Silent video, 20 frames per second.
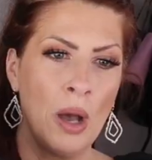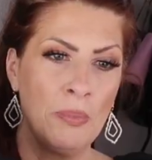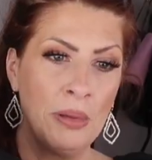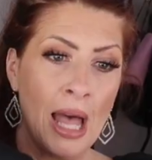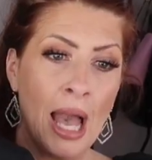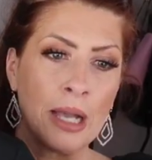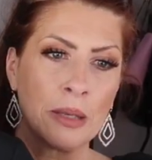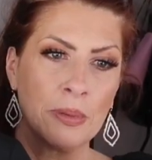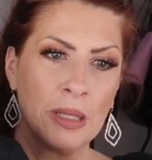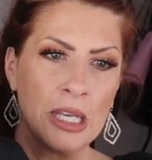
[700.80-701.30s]
a
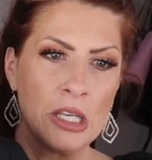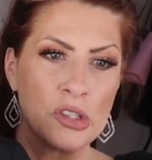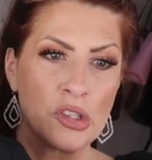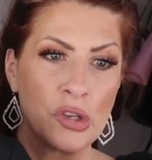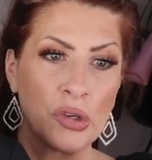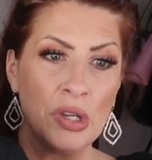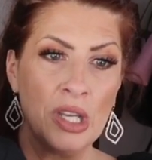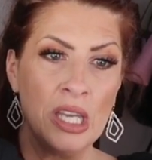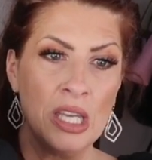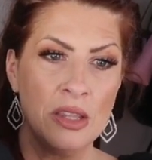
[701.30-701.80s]
black
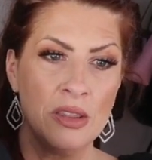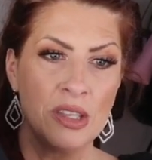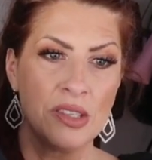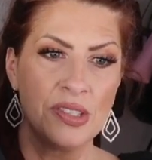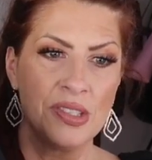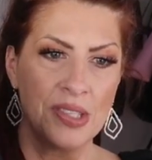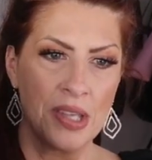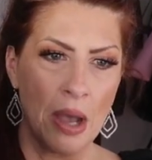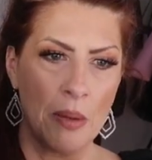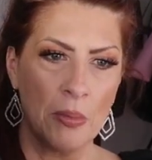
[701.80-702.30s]
blazer in the
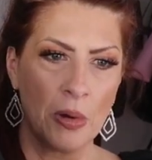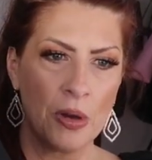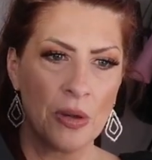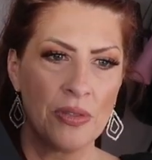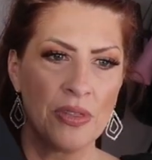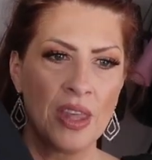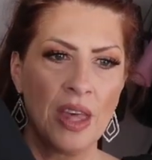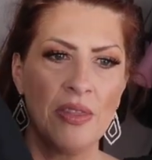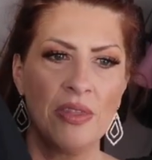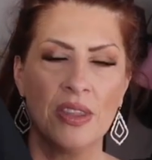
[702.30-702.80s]

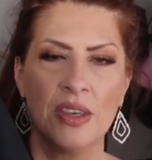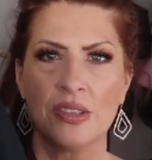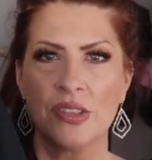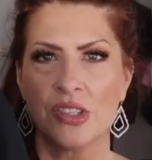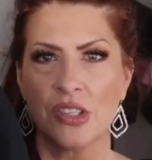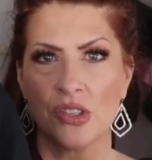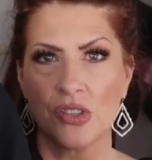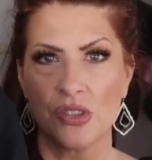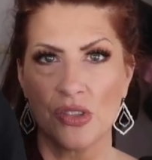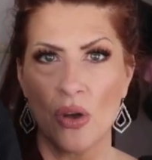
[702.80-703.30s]
summer, then
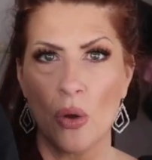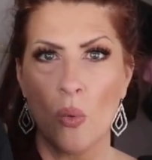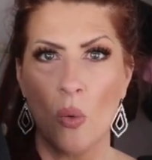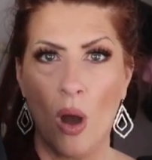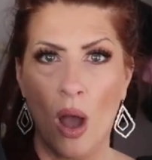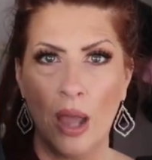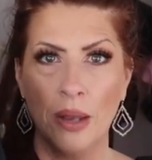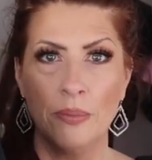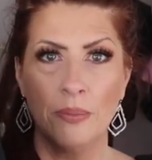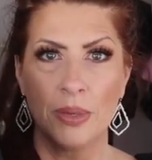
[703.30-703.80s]
this is the
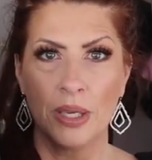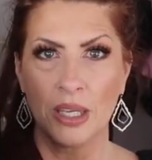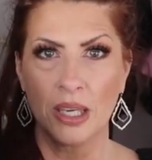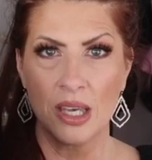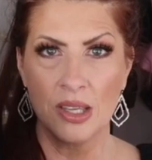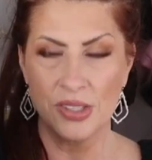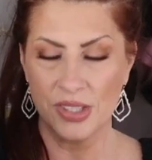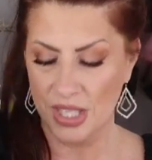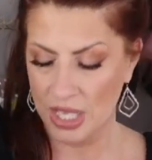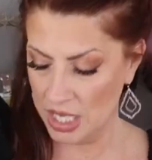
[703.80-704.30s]
one,
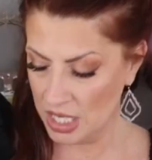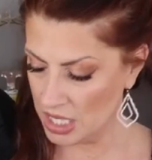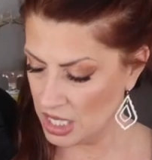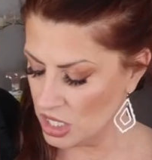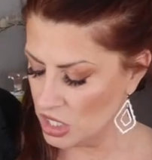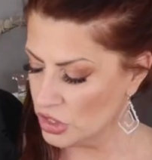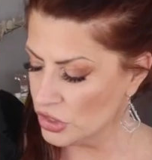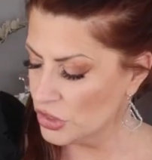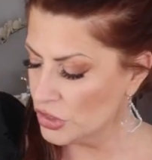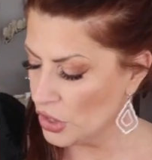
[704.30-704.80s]
because it
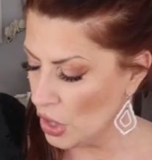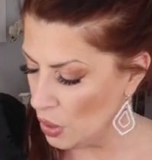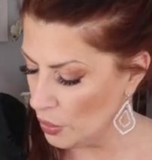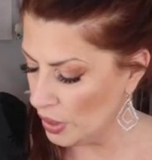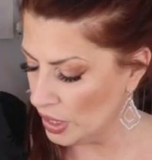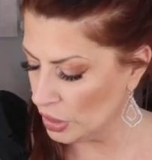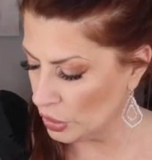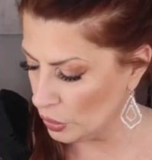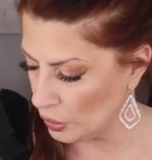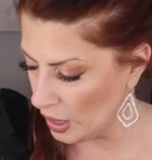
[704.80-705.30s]
is so
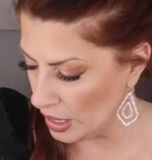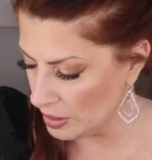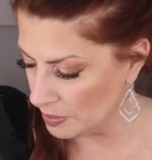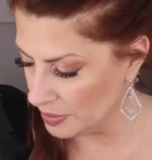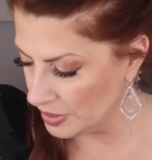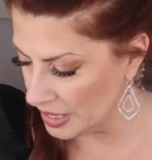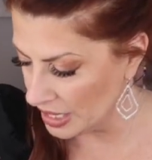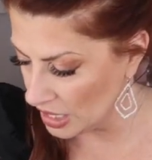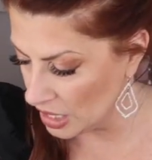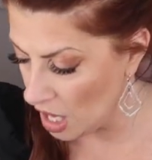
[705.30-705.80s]

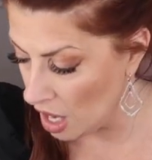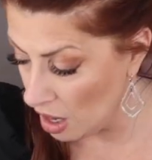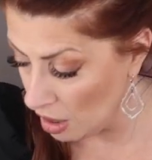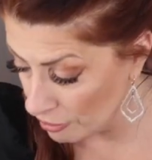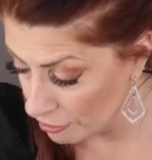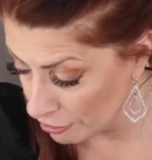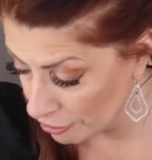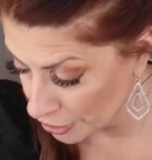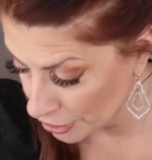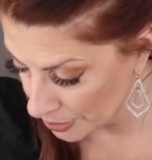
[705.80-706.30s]
incredibly
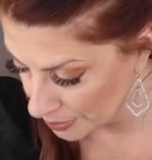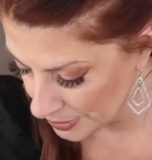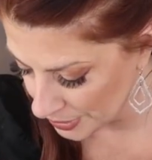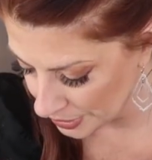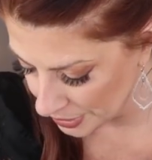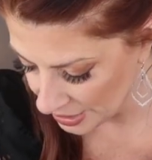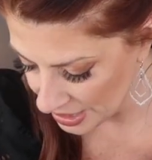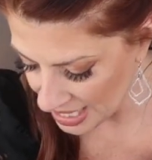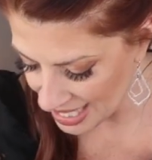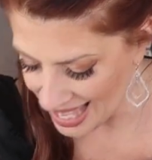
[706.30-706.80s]

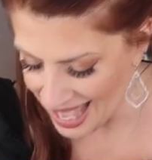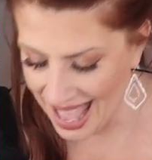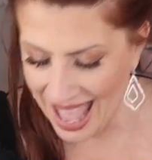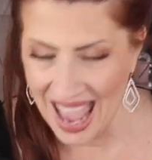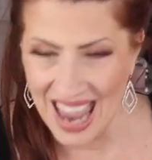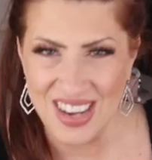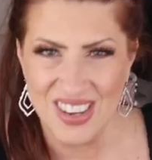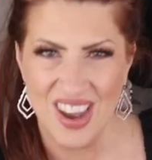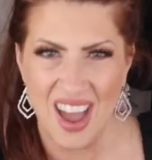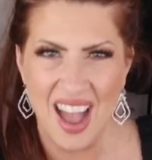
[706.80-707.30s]
comfortable
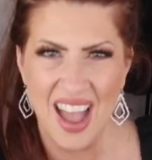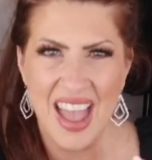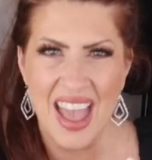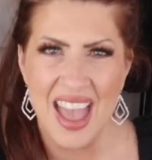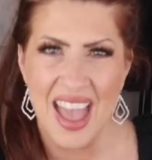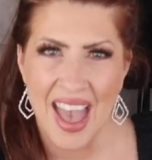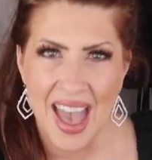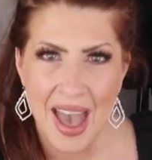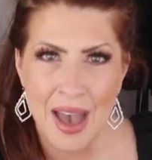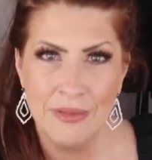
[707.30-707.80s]
and not
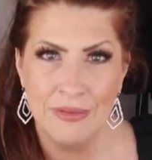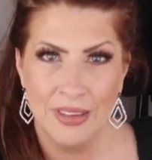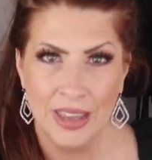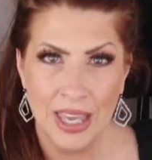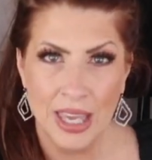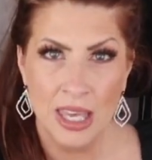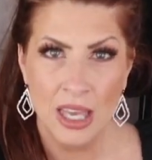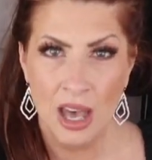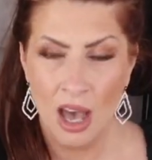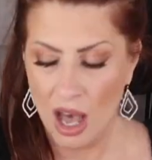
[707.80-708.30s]

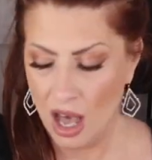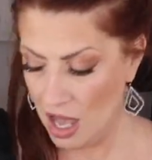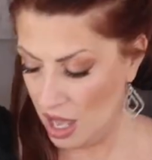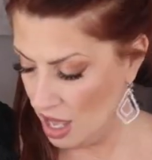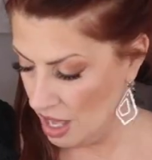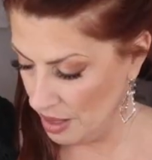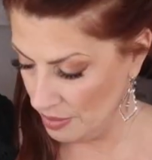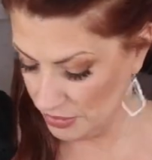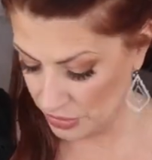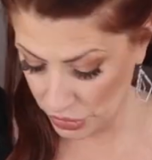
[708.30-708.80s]
heavy.
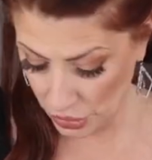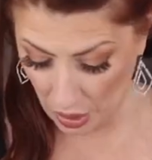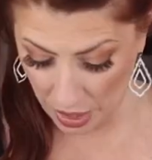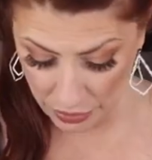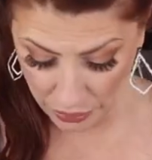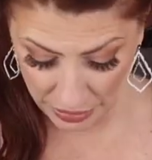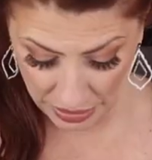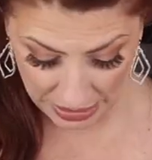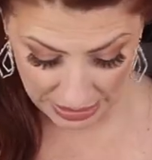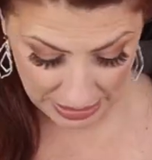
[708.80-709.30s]
So
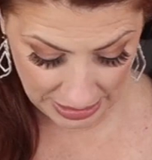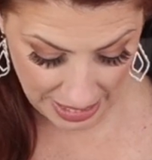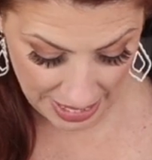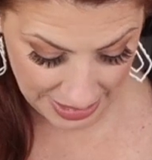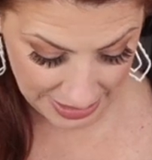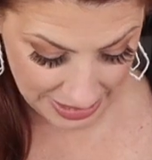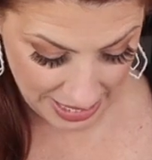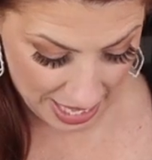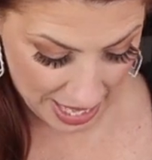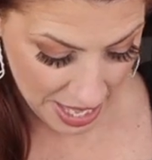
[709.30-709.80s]
I really
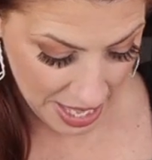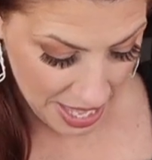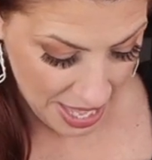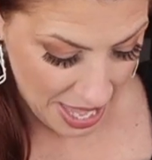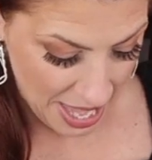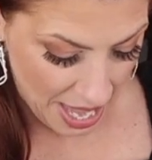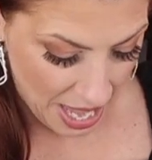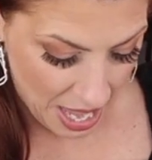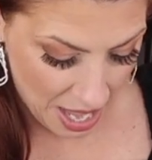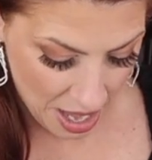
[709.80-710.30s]
like that.
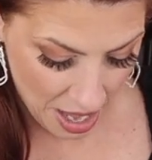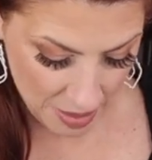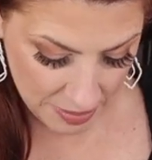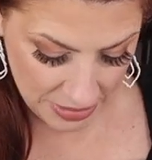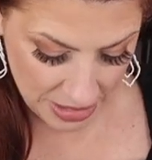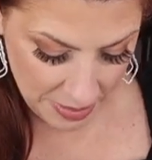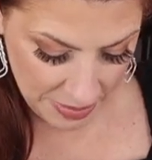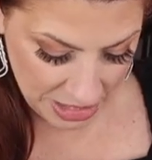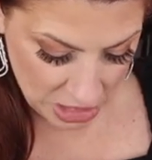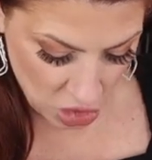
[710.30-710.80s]

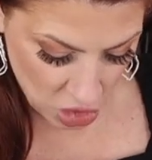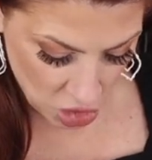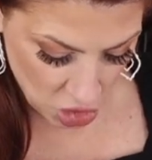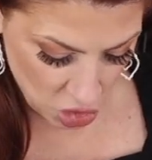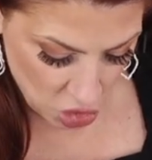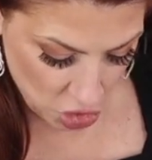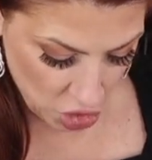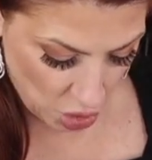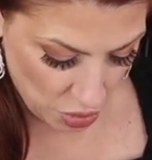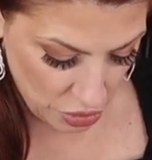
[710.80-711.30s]
Let me
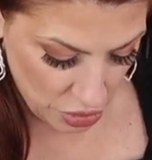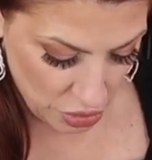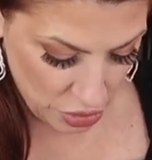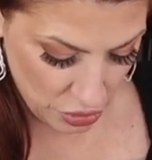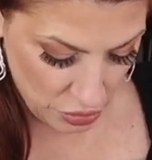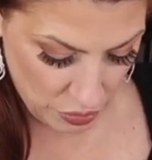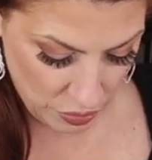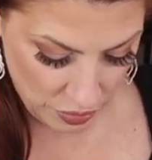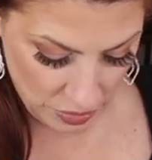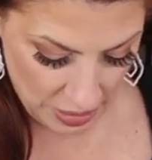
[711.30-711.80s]
just show
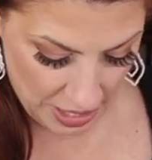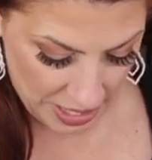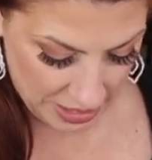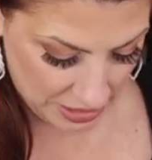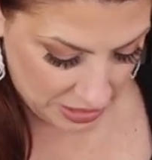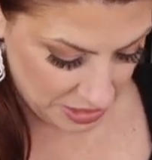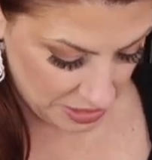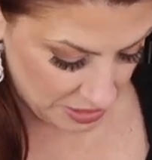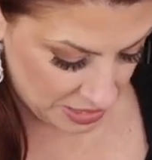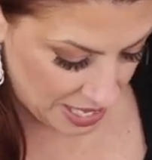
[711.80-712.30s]
you,
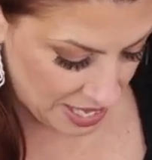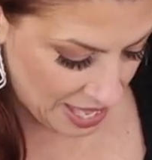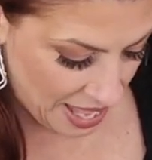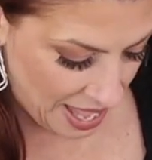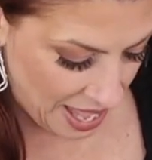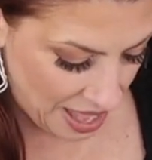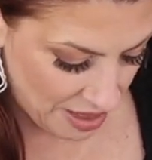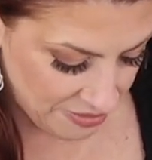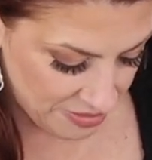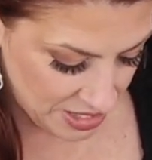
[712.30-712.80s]
like, they
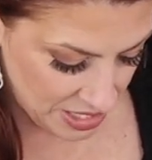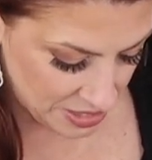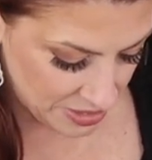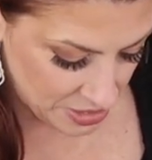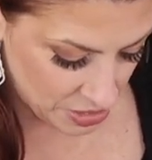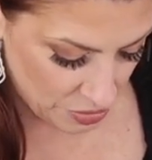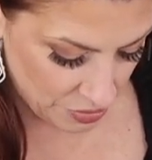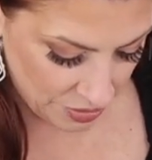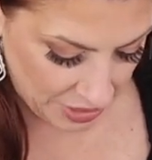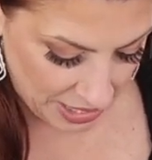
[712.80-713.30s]
have these
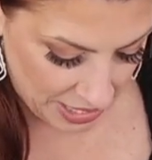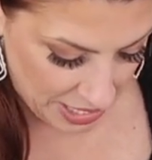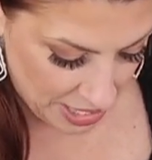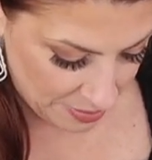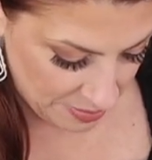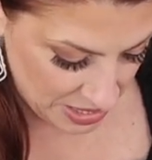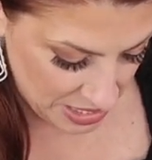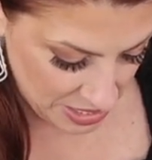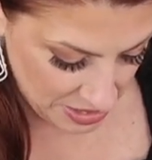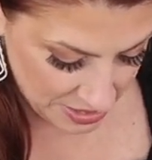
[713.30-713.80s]
little
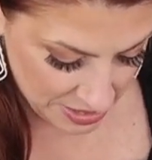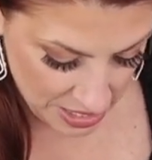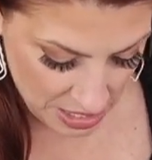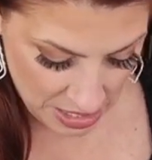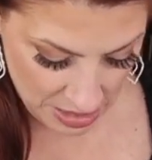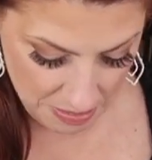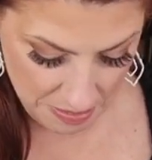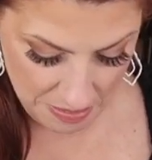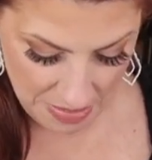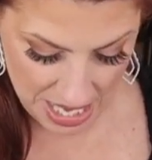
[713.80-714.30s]
camis
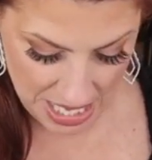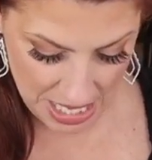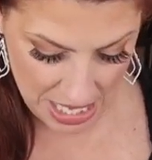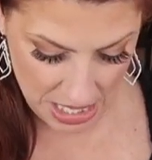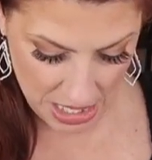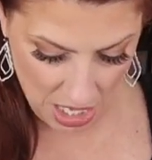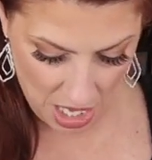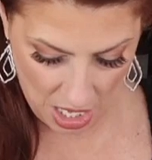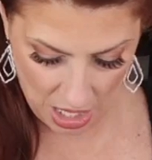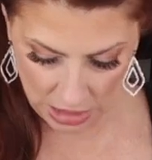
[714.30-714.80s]
in
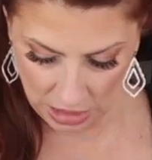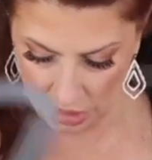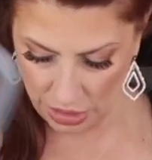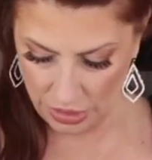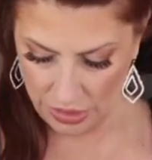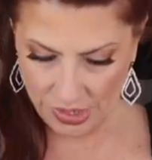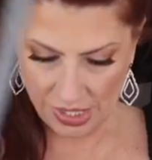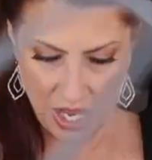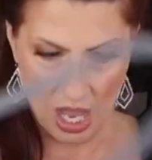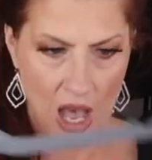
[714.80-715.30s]
many
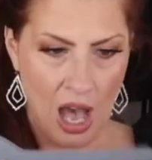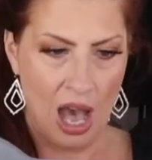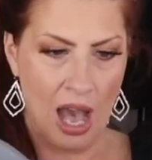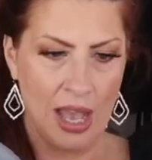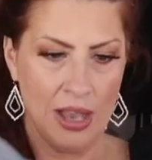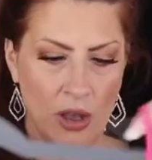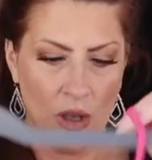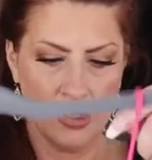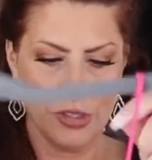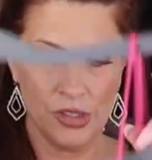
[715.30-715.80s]
colors.
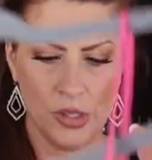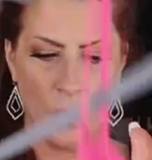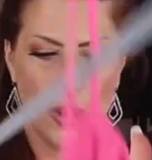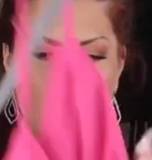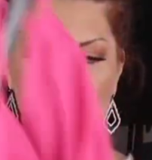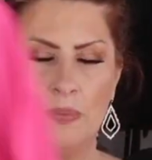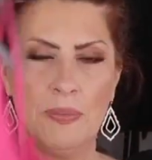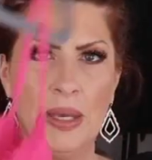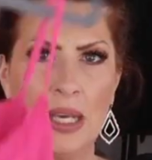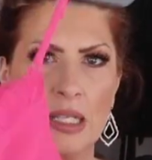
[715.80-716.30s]
I also
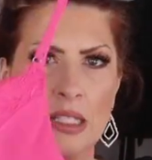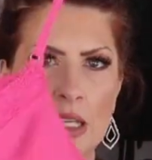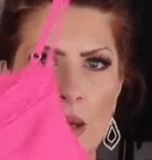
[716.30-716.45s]
had picked